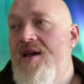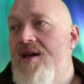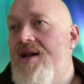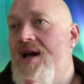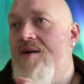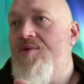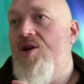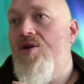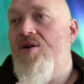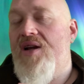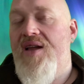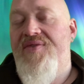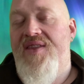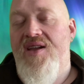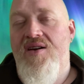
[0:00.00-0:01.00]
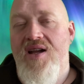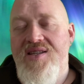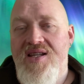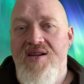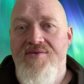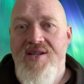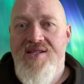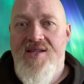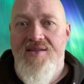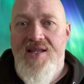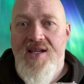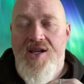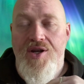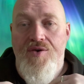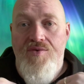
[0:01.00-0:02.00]
come along, and the idea is that
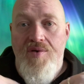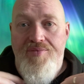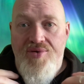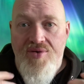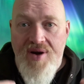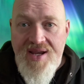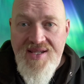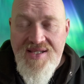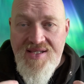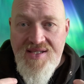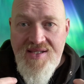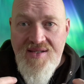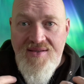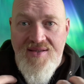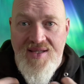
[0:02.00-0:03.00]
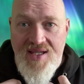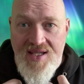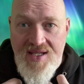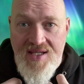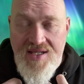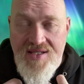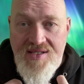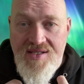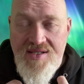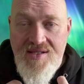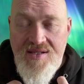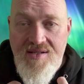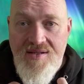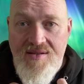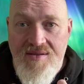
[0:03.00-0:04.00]
they're going to repress
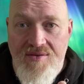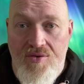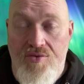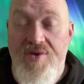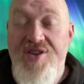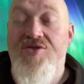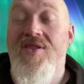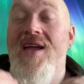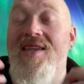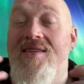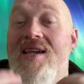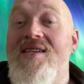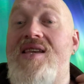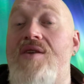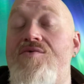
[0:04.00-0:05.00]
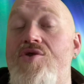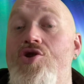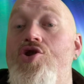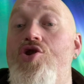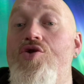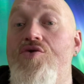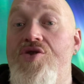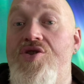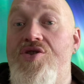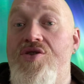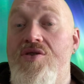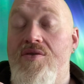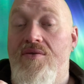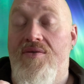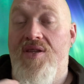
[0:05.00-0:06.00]
these or they, they say
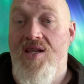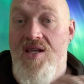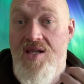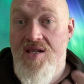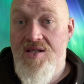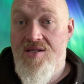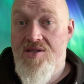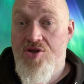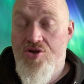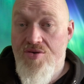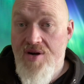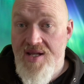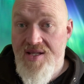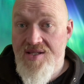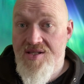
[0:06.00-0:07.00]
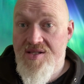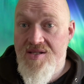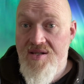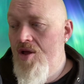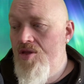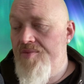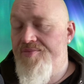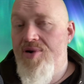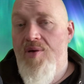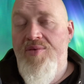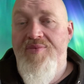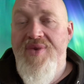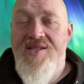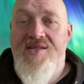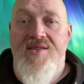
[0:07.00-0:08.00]
reduce these traits. The
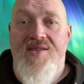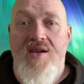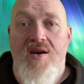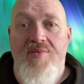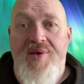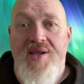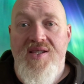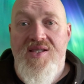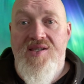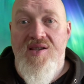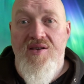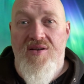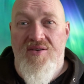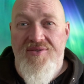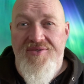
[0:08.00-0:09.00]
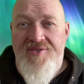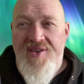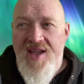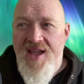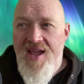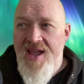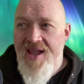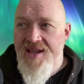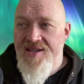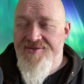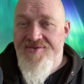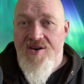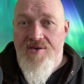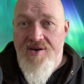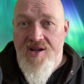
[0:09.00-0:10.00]
problem is the therapy itself is
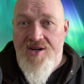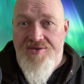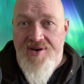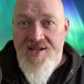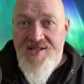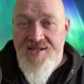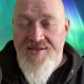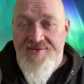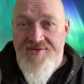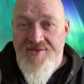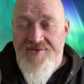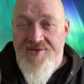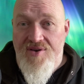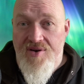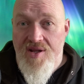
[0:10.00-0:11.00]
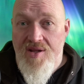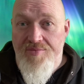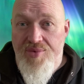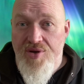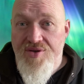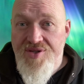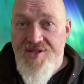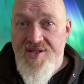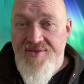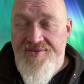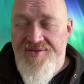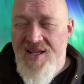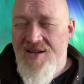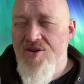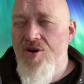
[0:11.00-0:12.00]
very aggressive and very
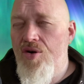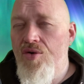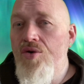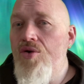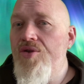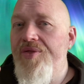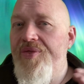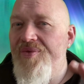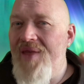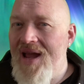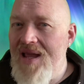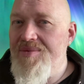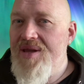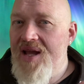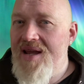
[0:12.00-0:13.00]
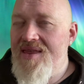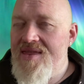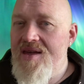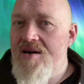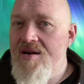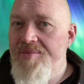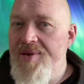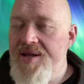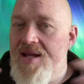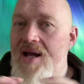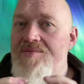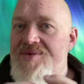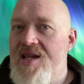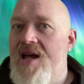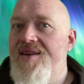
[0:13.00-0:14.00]
abusive. Now, not all ABA therapy
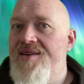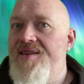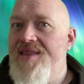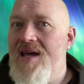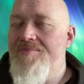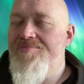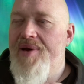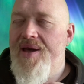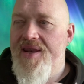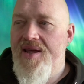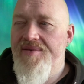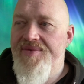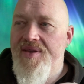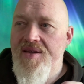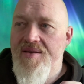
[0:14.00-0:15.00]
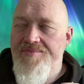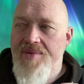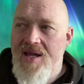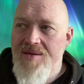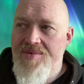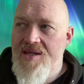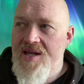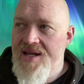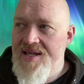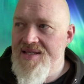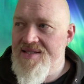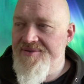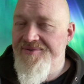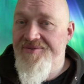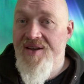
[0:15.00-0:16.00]
comes under that banner. The ABA
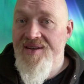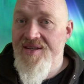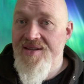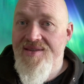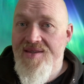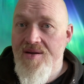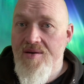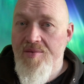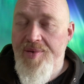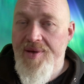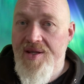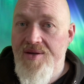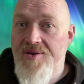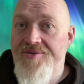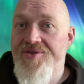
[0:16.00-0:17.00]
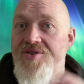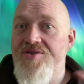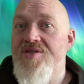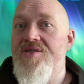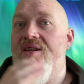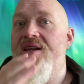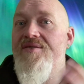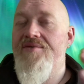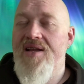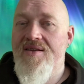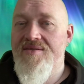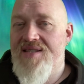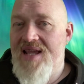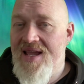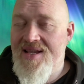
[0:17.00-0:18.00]
is a funded therapy, and often to get
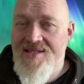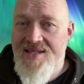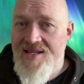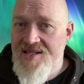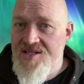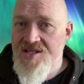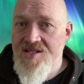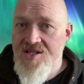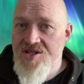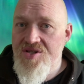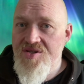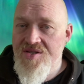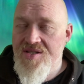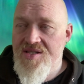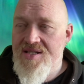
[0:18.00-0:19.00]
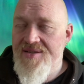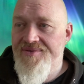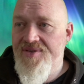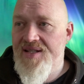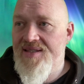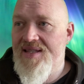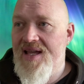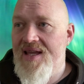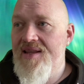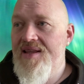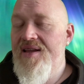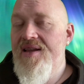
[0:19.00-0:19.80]
around taxation issues and stuff like that,